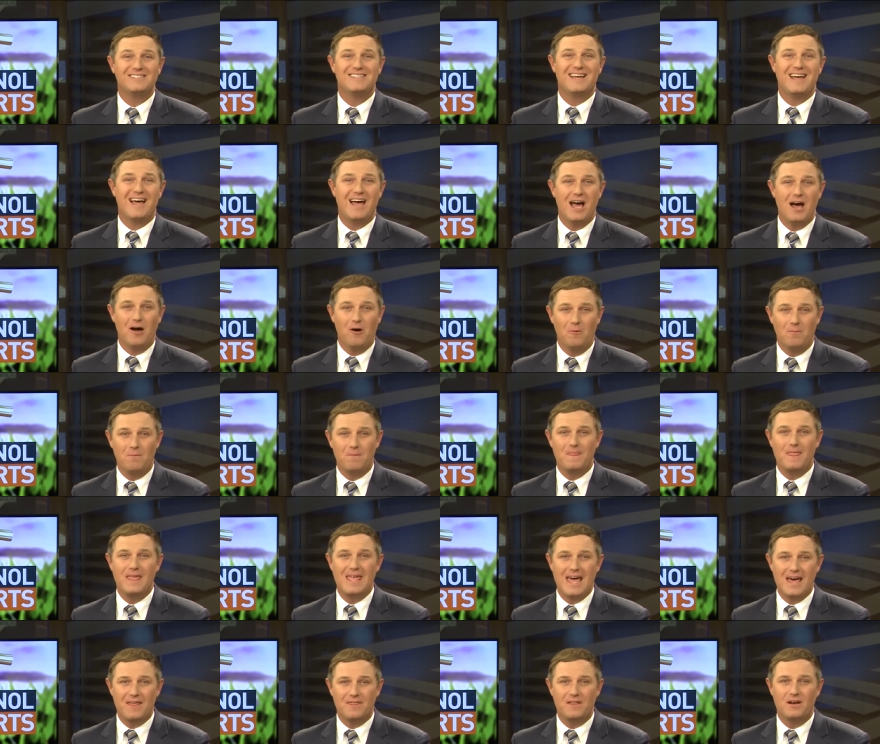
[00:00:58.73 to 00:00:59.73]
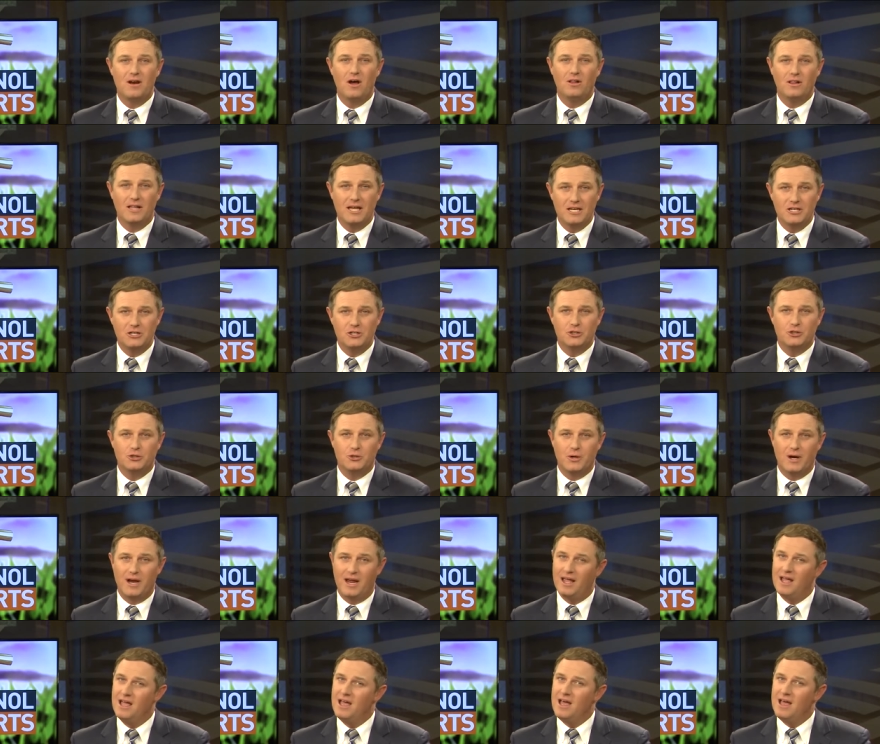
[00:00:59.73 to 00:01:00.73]
to help the ethanol
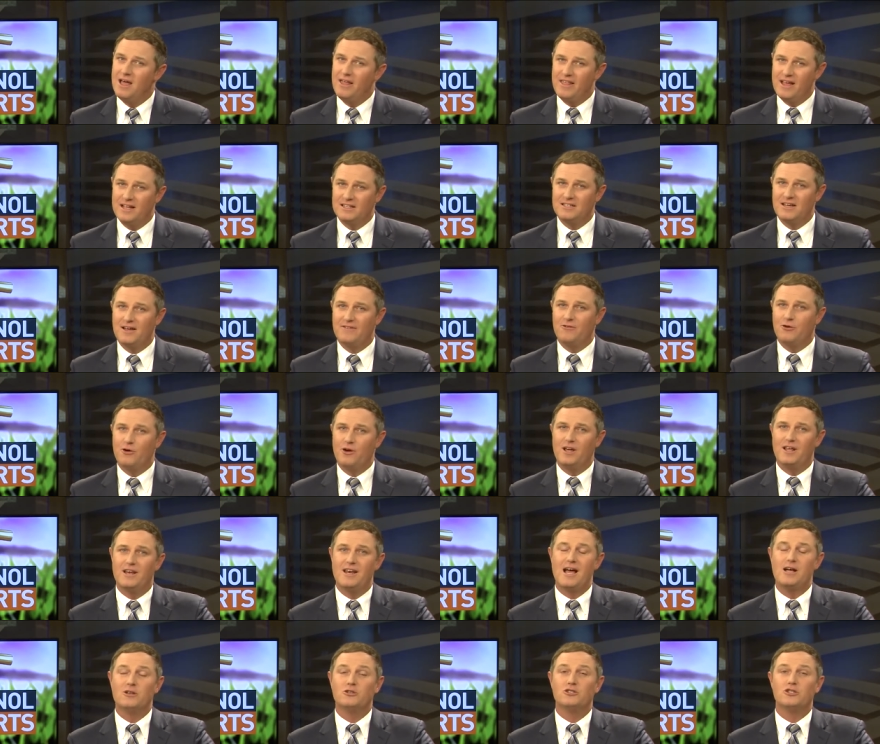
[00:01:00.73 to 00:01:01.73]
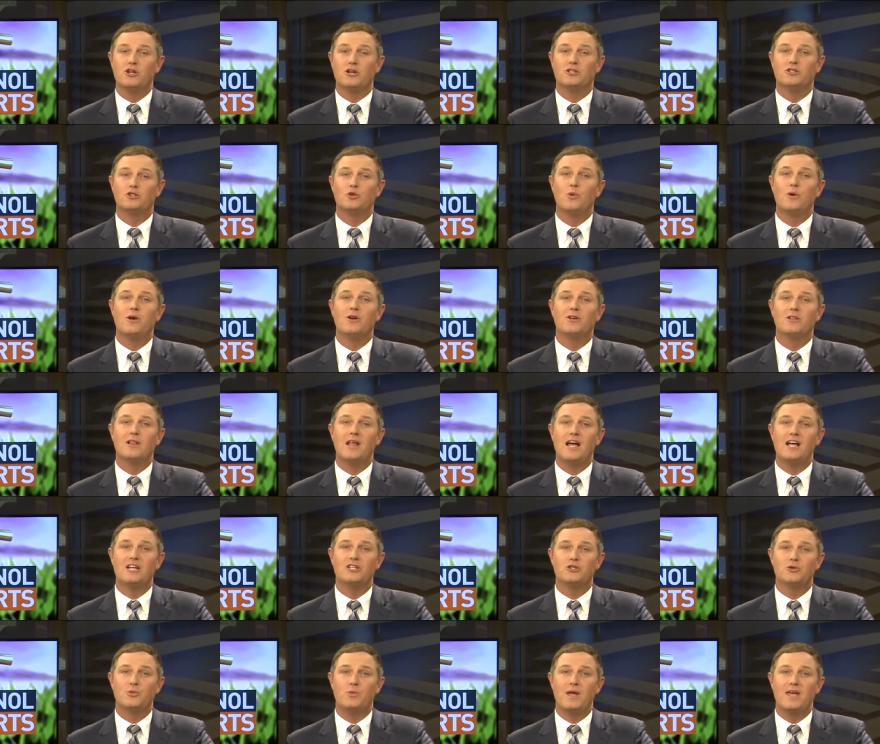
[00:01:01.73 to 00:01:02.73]
industry. That's after he announced on Twitter
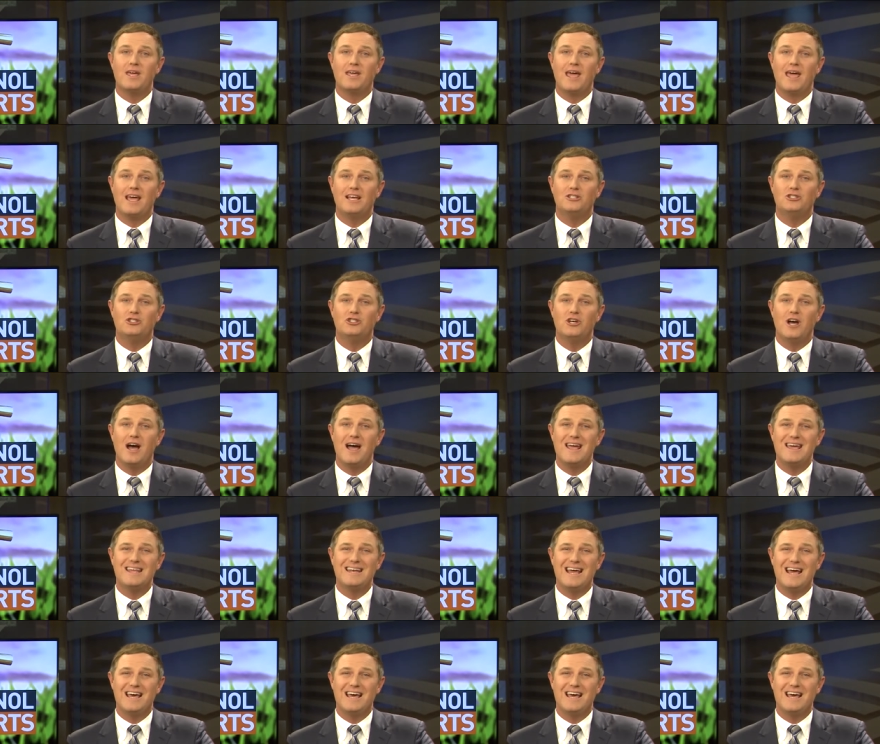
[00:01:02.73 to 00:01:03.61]
last week a giant